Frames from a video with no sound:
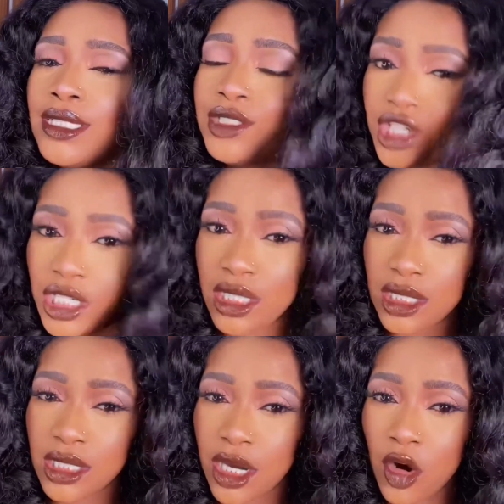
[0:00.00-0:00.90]
change
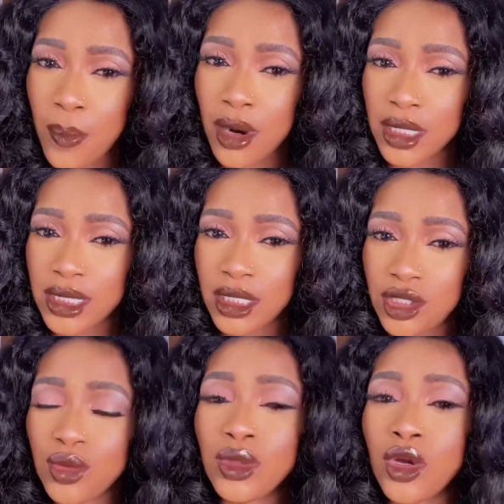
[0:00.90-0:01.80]
this curl pattern
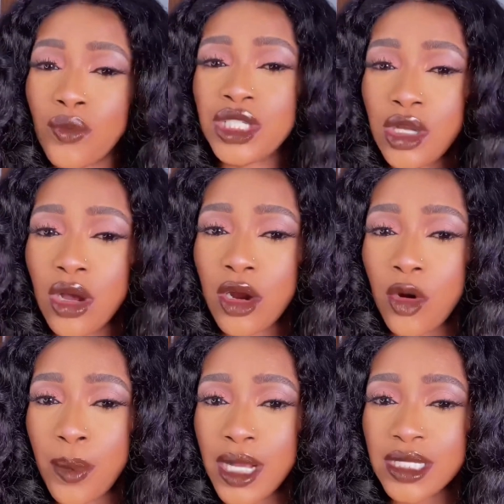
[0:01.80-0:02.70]
to the original curl
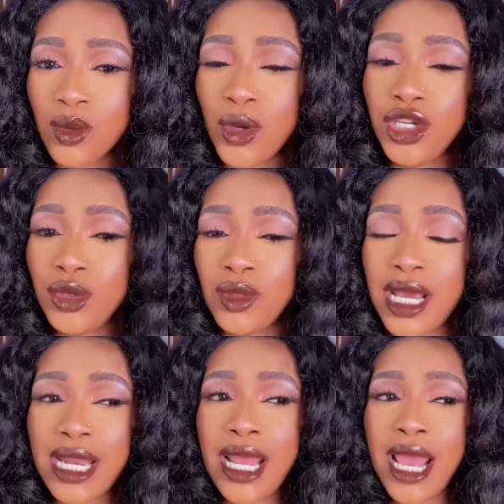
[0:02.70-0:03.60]
pattern, when you know
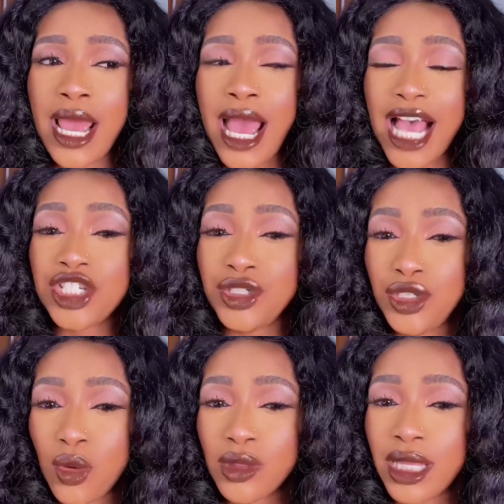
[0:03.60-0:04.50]
that
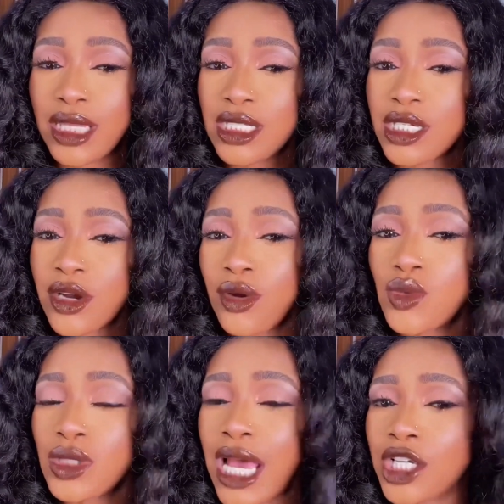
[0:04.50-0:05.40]
this curls
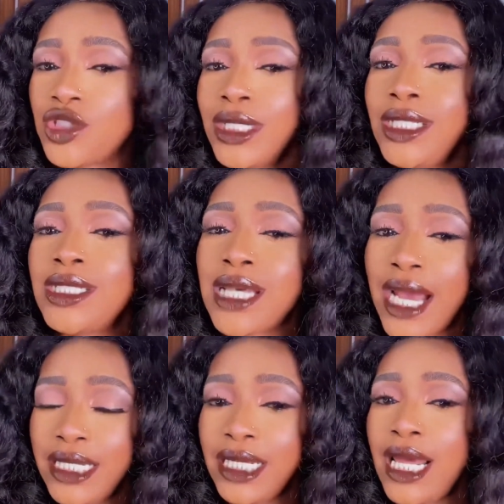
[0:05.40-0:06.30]
was actually
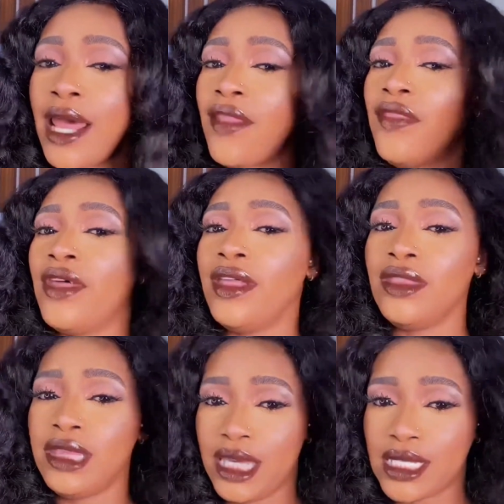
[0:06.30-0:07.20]
tiny
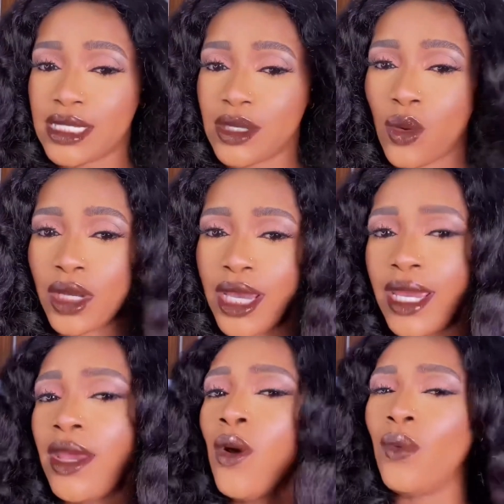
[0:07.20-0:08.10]
than this.
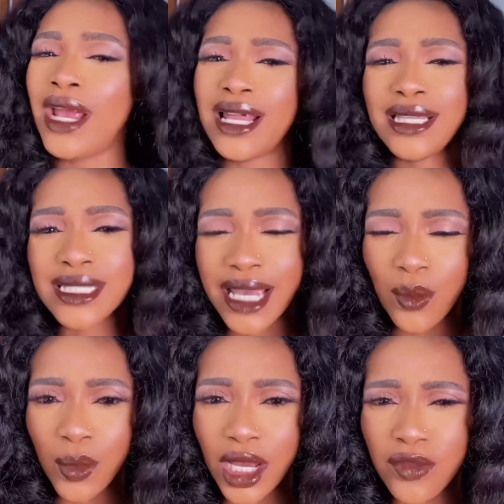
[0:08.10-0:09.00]
Okay, we had this
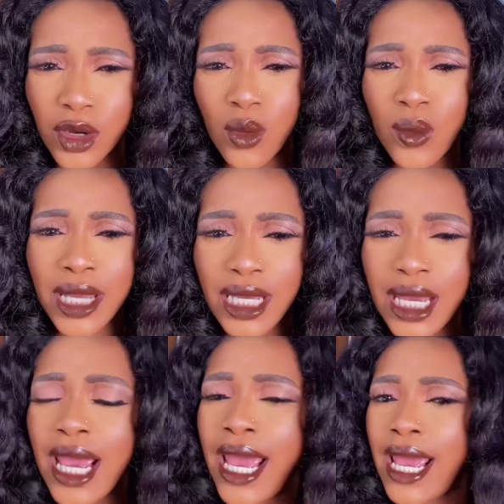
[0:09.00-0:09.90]
wig for a week
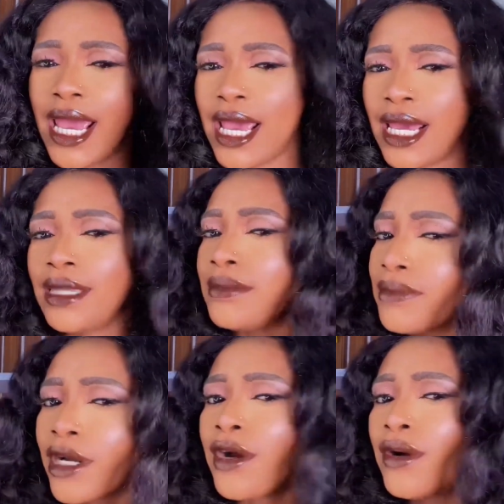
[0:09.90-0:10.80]
and
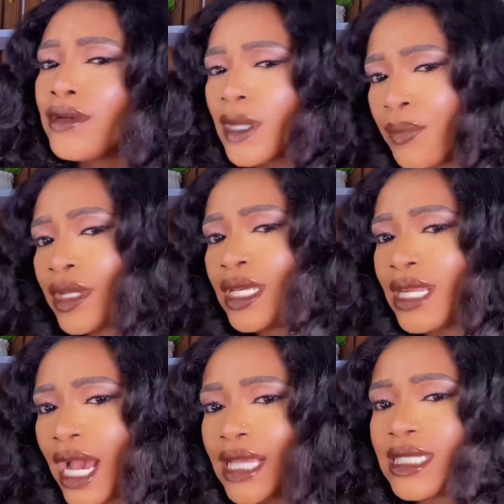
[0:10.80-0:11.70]
the curls are pretty
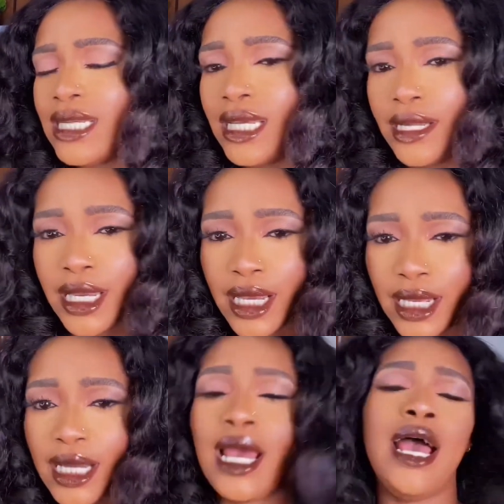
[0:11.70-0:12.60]
nice in it
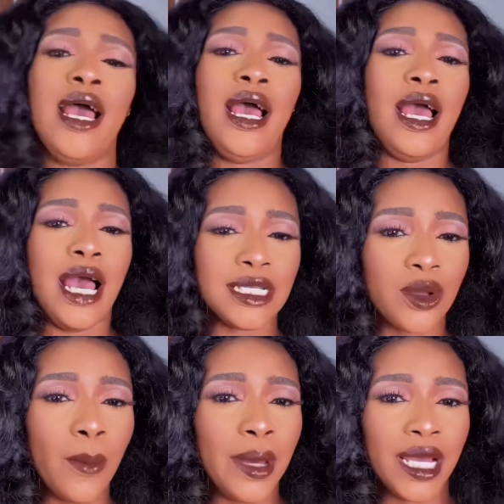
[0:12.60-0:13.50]
again as
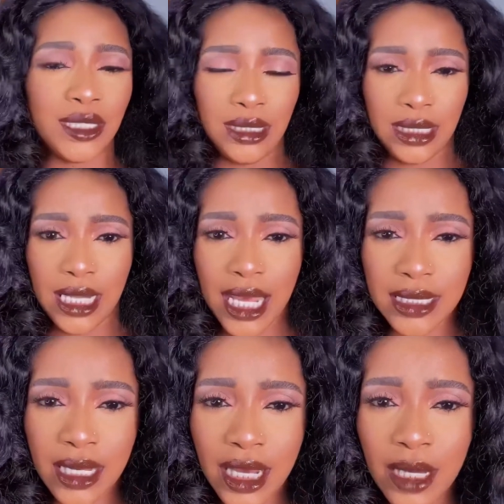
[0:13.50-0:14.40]
compared to the last
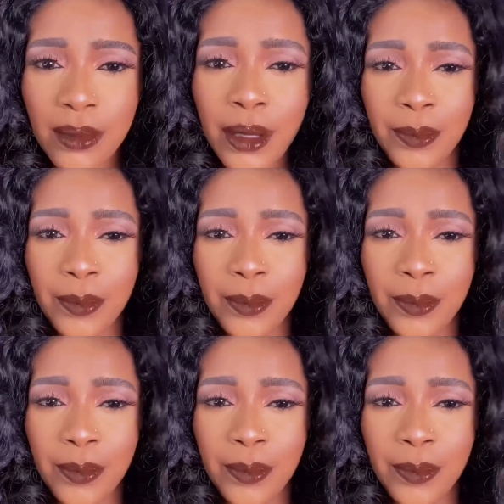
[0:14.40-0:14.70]
time.